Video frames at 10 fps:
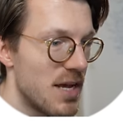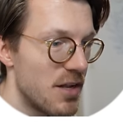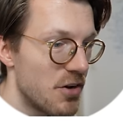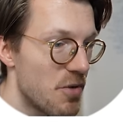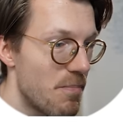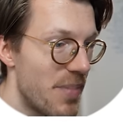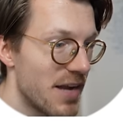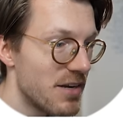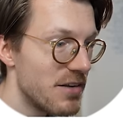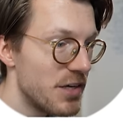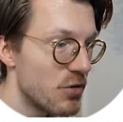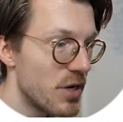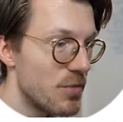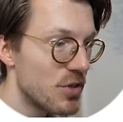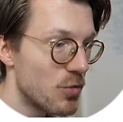Now the better the
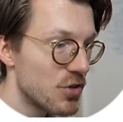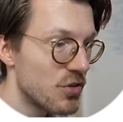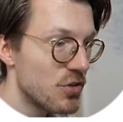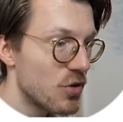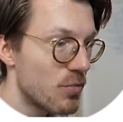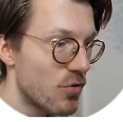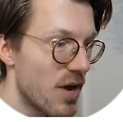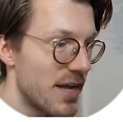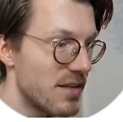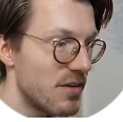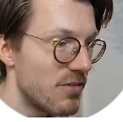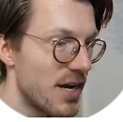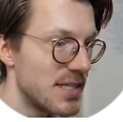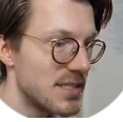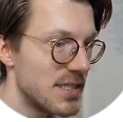agreement, the more to the top right the
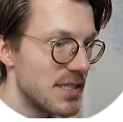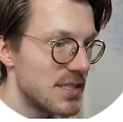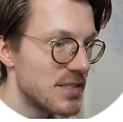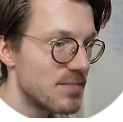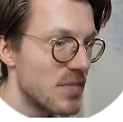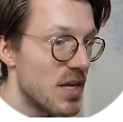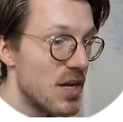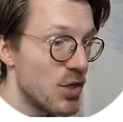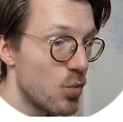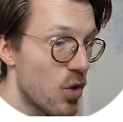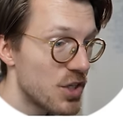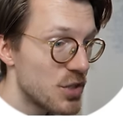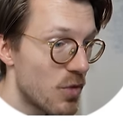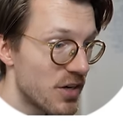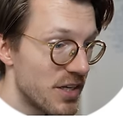device is. The
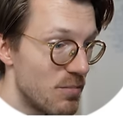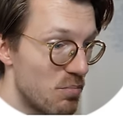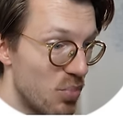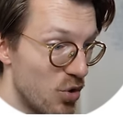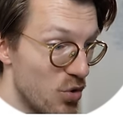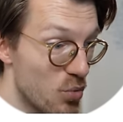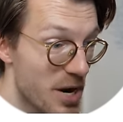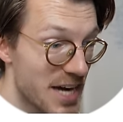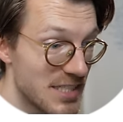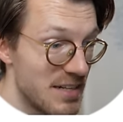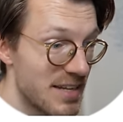watches marked in blue were actually